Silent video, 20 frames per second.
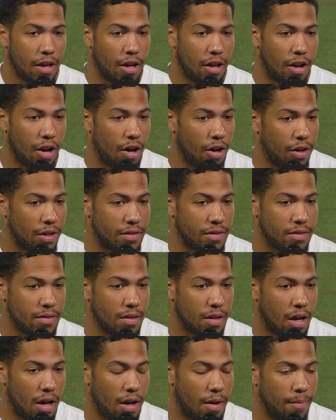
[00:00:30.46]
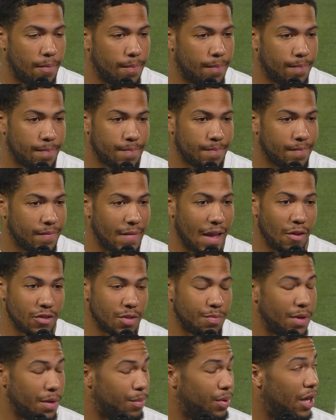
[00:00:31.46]
you know, that was
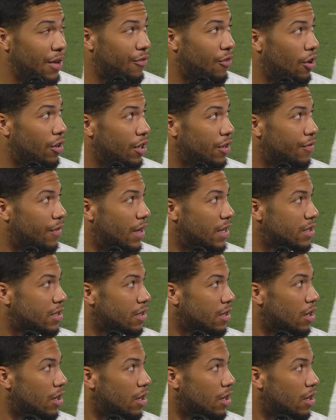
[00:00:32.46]
a big play for our defense.